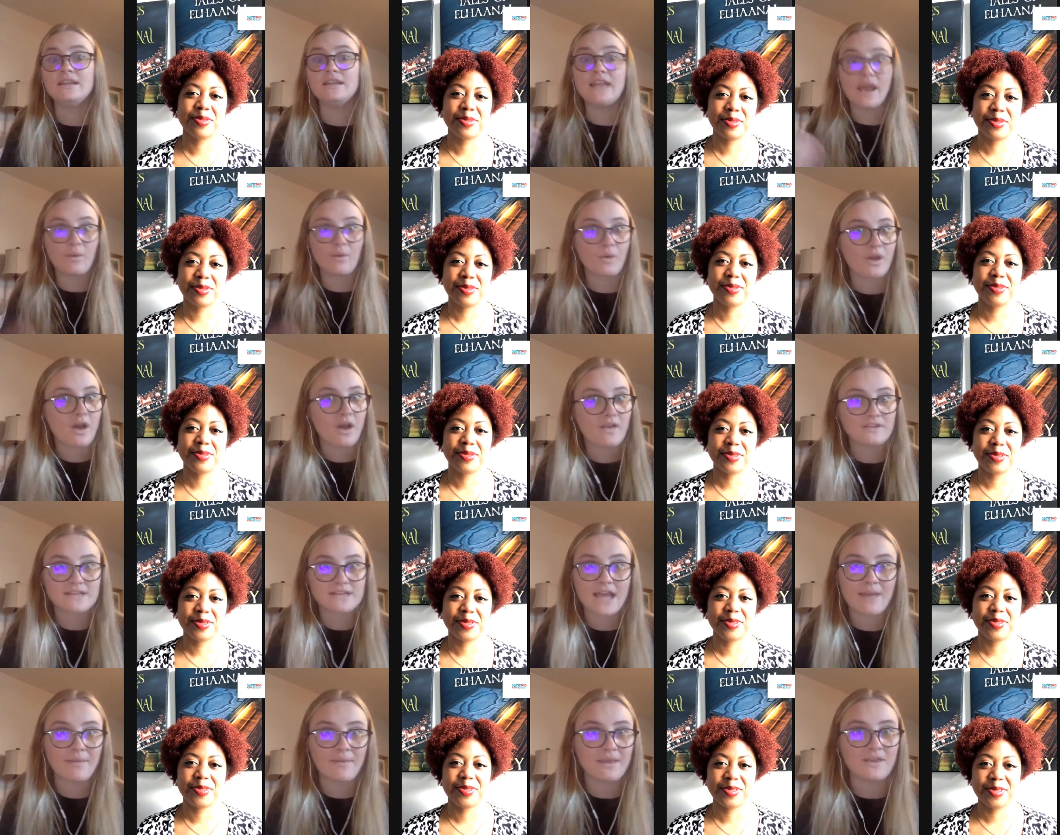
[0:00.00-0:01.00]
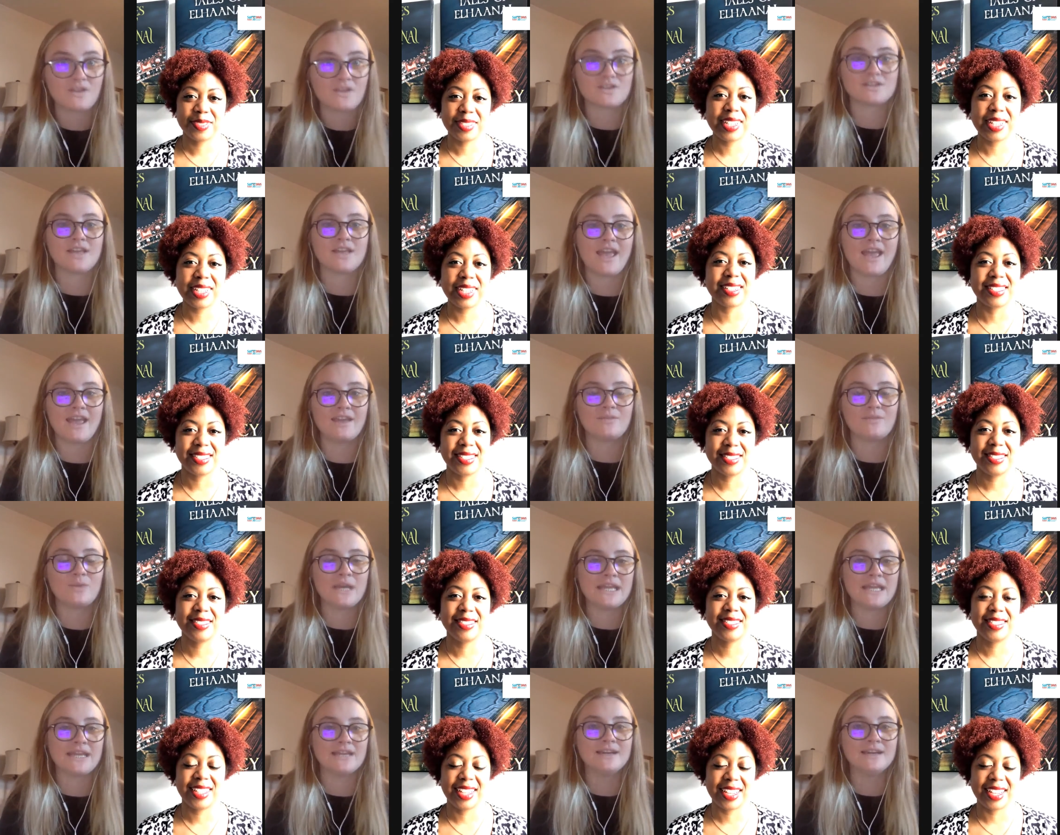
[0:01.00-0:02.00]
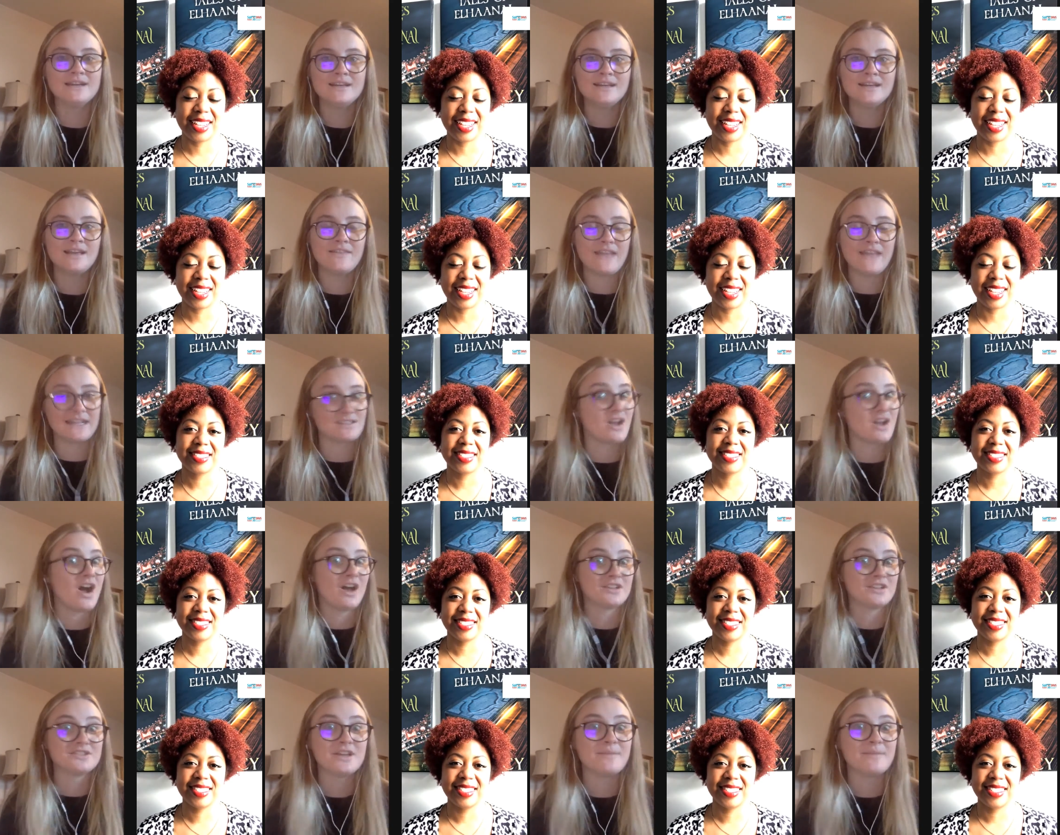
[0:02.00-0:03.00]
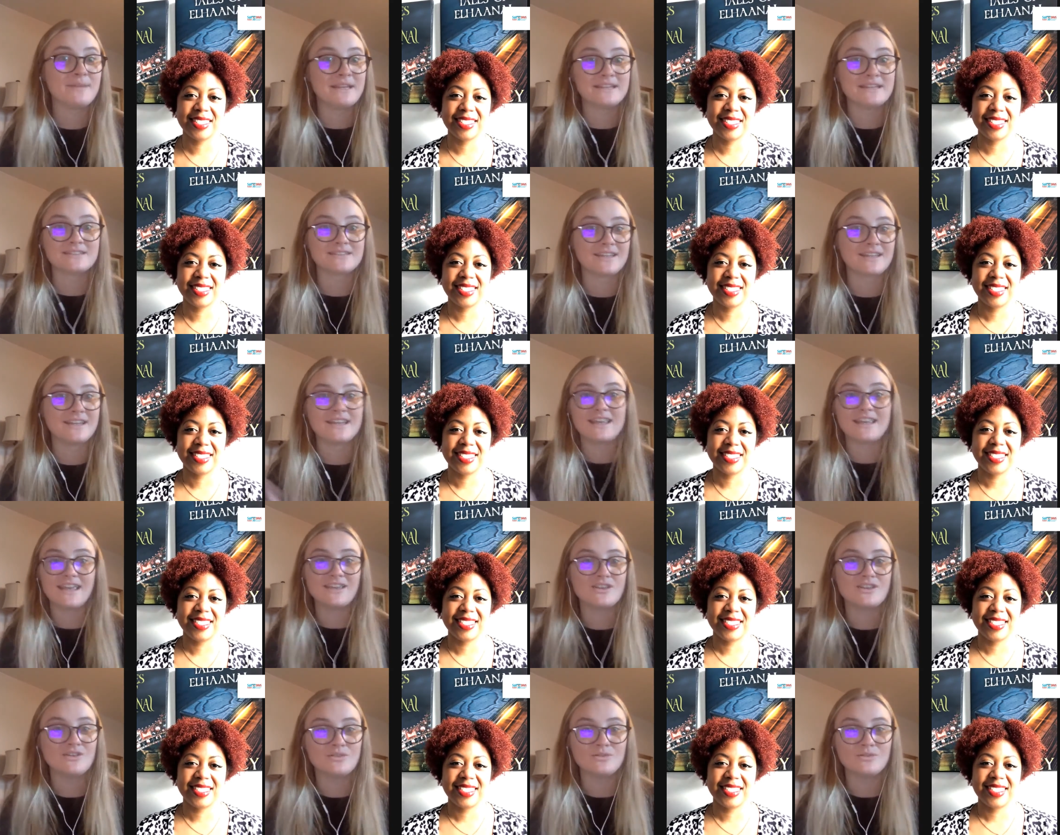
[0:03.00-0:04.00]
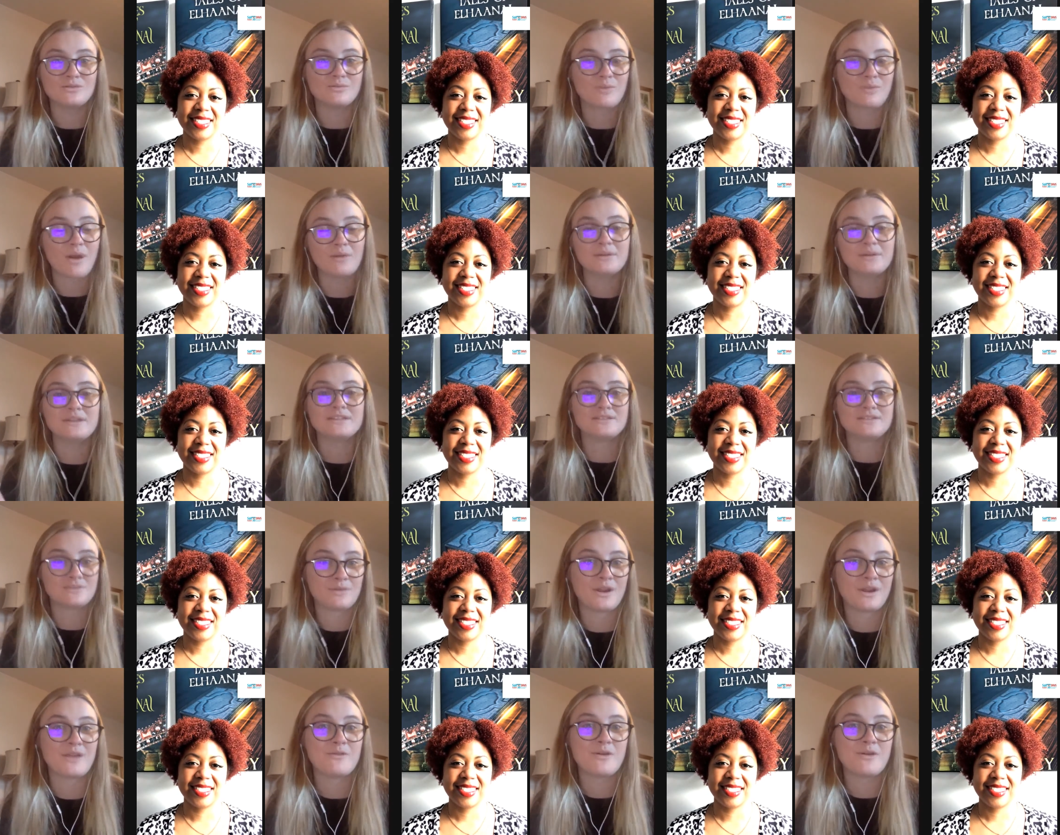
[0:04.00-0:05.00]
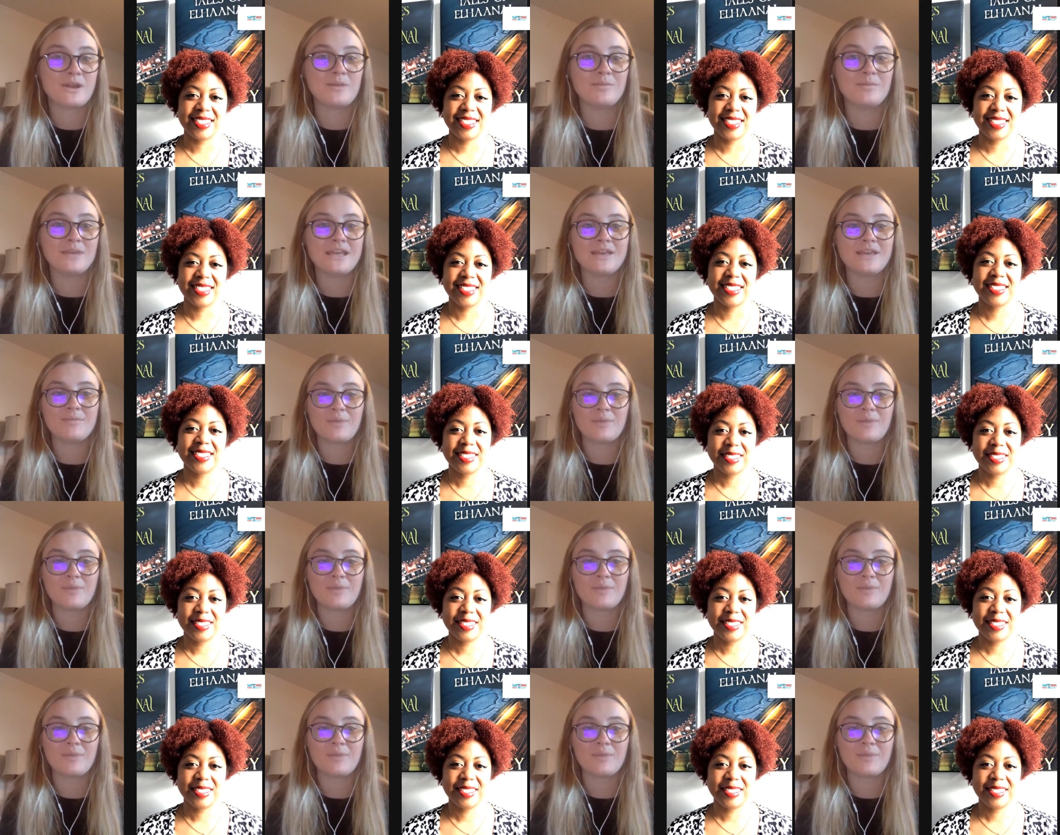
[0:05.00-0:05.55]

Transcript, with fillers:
Speaker 1: network all the time, like you're saying, when that's awesome and it's going to get you probably to where you want to be.